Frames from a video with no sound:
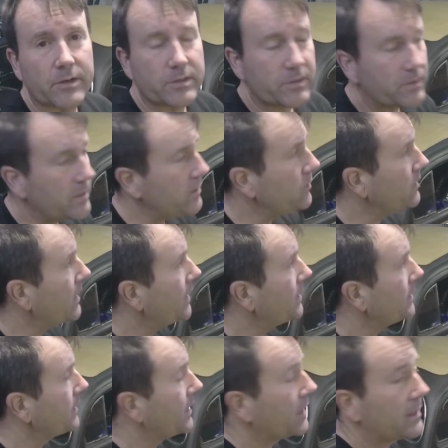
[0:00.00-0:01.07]
then you kind of
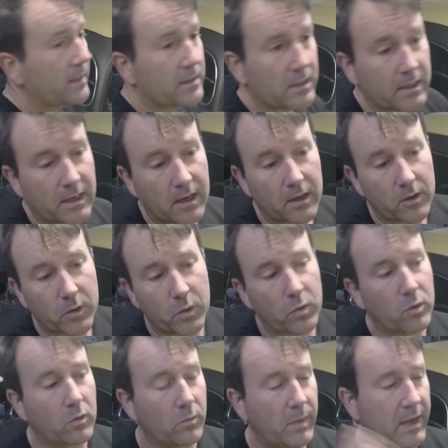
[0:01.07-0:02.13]
got to let the car cool
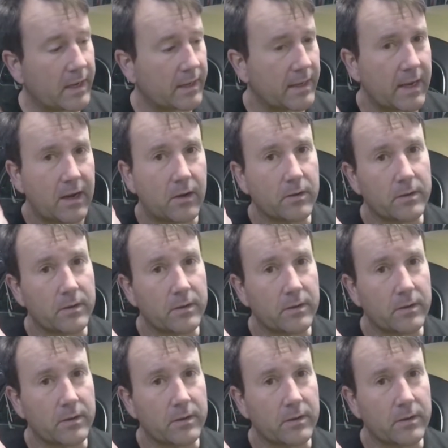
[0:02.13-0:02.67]
back down,